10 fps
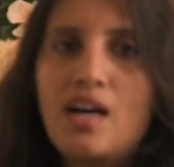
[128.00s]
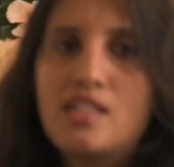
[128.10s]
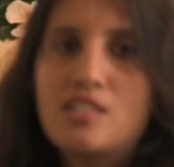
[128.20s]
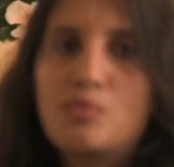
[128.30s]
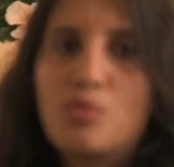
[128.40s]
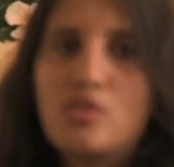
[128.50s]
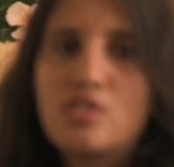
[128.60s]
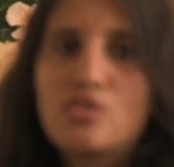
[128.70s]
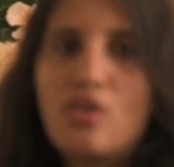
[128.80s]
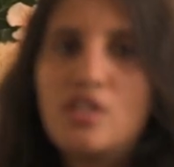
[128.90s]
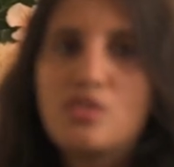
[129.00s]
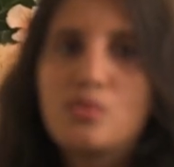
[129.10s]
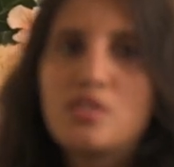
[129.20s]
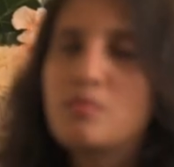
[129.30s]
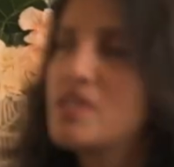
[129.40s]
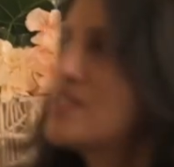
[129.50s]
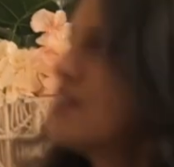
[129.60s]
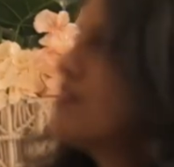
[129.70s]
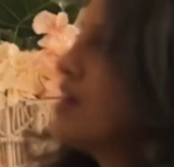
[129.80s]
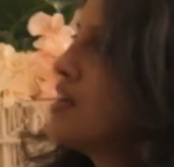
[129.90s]
I just pull this trolley towards
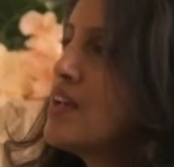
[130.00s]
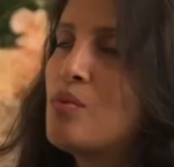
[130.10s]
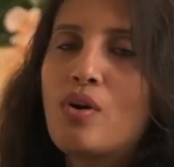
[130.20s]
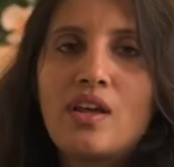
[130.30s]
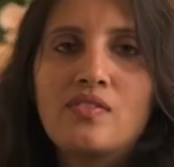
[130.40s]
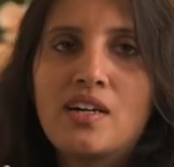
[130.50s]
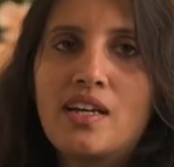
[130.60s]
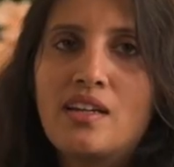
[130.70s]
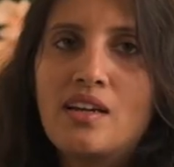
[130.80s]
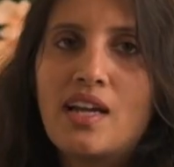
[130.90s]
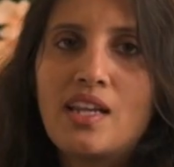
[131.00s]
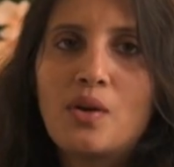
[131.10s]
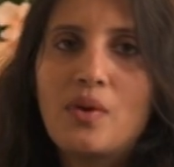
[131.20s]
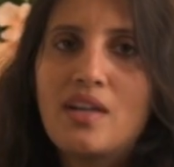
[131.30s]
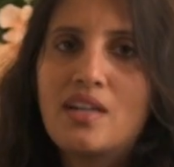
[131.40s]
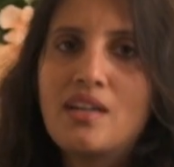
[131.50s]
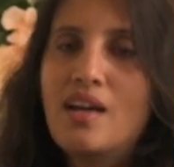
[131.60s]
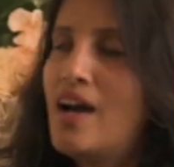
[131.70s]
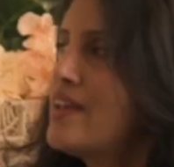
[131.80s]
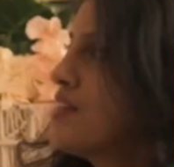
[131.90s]
myself. I take whatever I require.
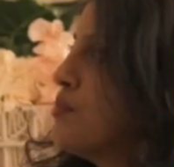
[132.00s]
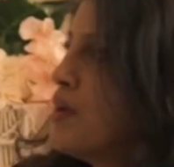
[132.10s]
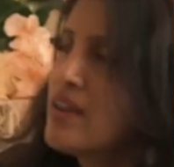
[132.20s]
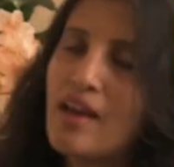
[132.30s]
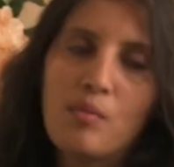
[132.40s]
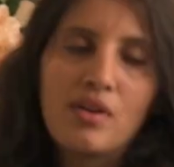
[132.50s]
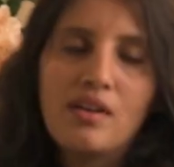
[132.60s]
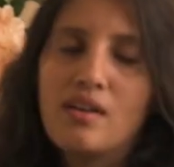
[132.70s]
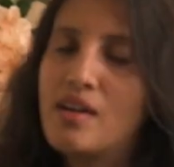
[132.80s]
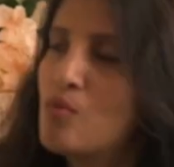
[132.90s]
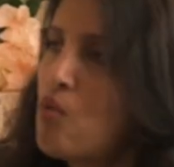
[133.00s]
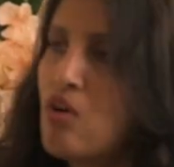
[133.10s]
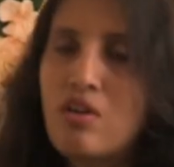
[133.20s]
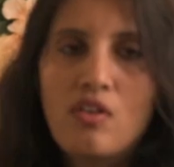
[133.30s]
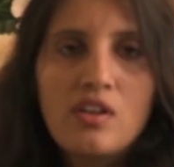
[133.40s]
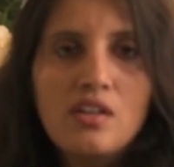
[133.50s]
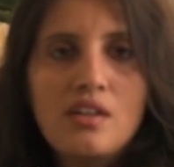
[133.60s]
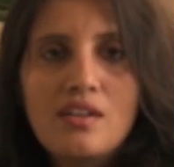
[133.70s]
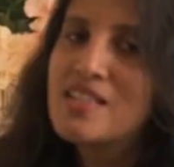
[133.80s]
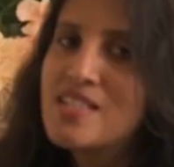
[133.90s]
I keep my camera and whatnot
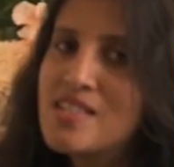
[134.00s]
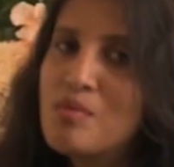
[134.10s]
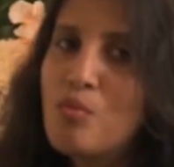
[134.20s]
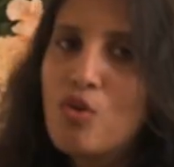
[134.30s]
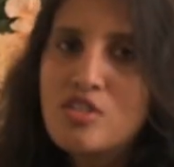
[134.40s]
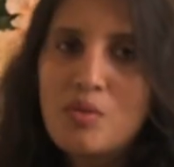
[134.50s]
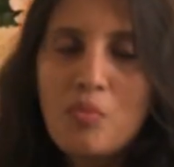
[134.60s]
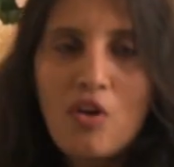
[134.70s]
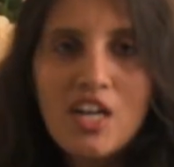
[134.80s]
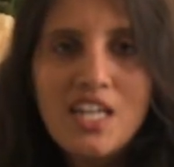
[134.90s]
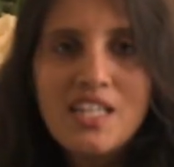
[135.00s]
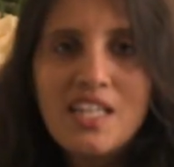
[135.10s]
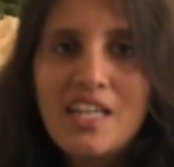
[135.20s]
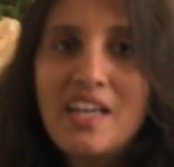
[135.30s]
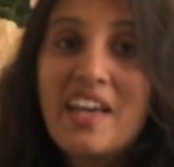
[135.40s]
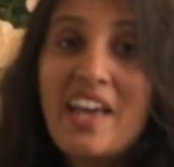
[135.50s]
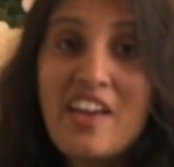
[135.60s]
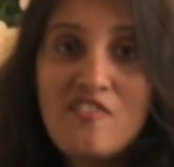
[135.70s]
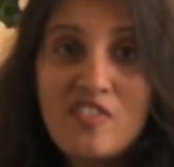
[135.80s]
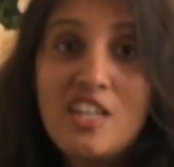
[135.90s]
here. This is the most important thing
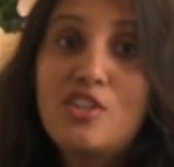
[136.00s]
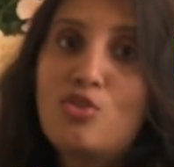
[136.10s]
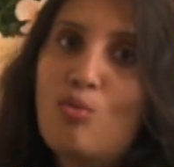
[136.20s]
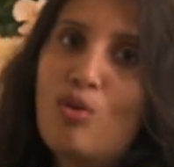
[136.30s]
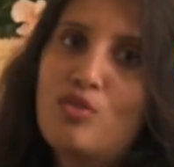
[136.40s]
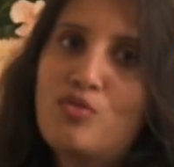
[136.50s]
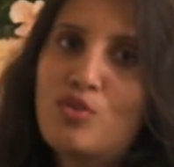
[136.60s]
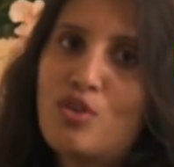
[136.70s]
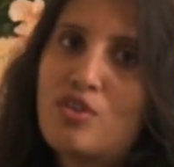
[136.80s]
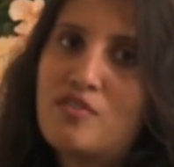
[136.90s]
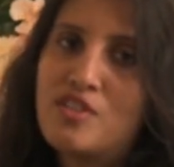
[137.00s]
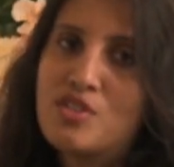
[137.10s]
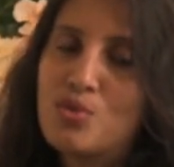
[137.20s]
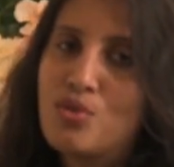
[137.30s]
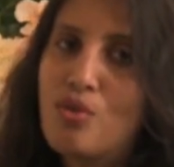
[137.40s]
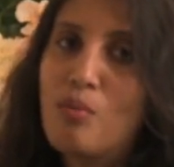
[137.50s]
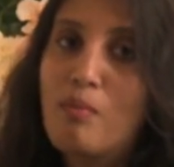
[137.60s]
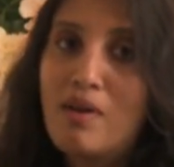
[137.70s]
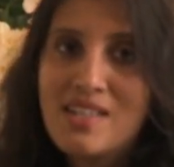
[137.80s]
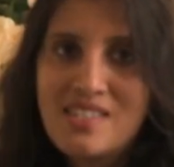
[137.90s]
every newborn photography studio
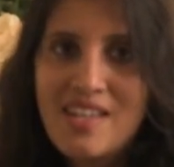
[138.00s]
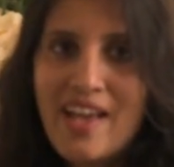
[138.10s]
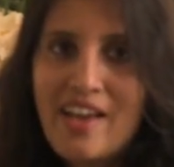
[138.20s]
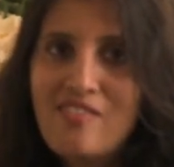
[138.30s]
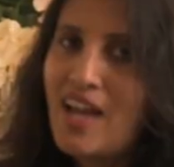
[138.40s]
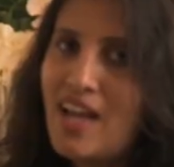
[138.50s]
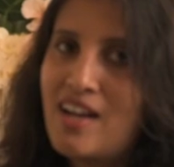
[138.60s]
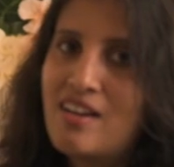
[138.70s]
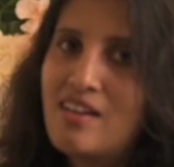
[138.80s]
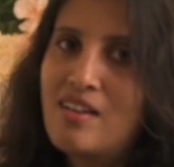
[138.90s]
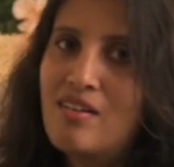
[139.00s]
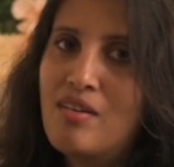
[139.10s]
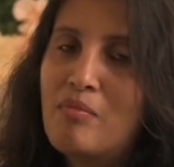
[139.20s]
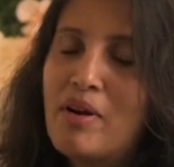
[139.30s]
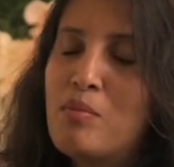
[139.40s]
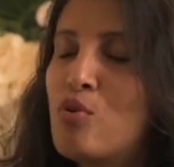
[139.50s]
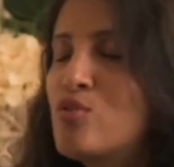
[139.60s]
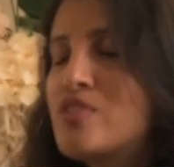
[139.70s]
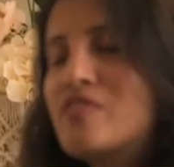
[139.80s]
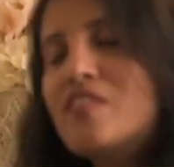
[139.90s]
must have, and my
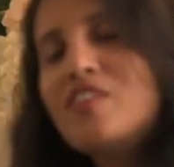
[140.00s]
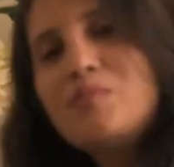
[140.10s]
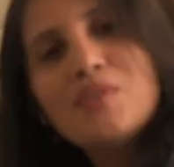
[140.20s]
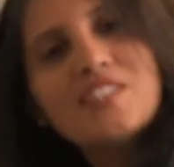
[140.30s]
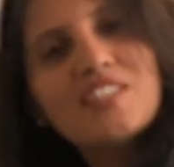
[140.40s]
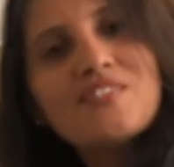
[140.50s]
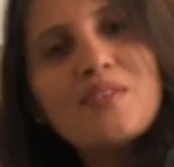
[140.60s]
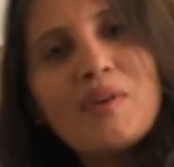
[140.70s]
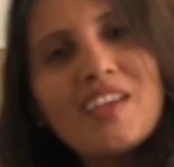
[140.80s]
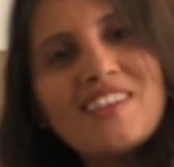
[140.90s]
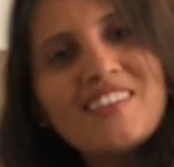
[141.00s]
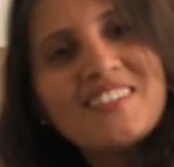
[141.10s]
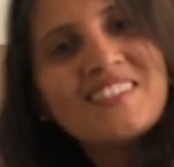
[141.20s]
most favorite purchase from IKEA.